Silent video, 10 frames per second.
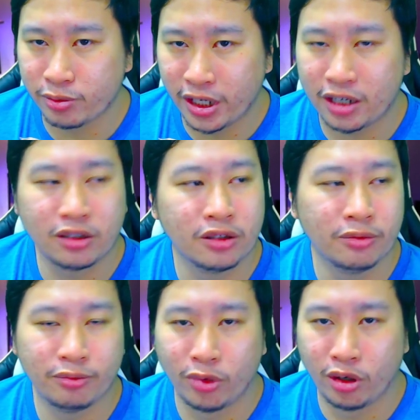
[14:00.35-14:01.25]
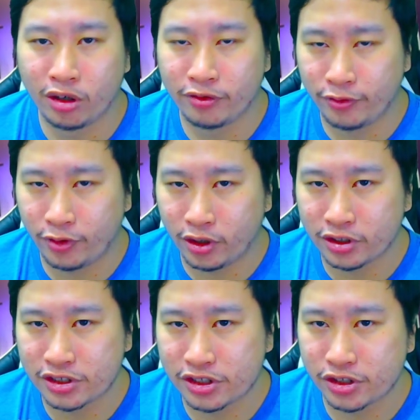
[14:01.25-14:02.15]
well more
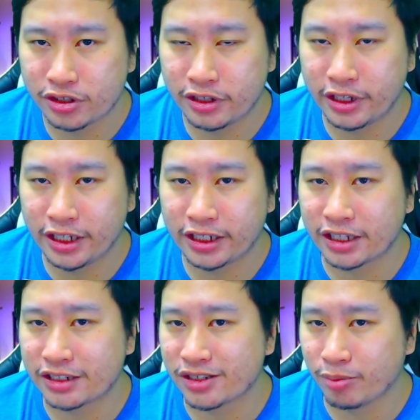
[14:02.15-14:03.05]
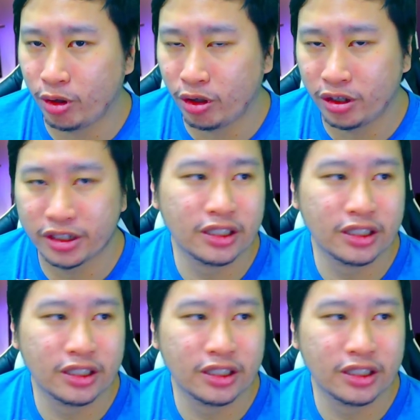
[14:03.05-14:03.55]
fonts that it can support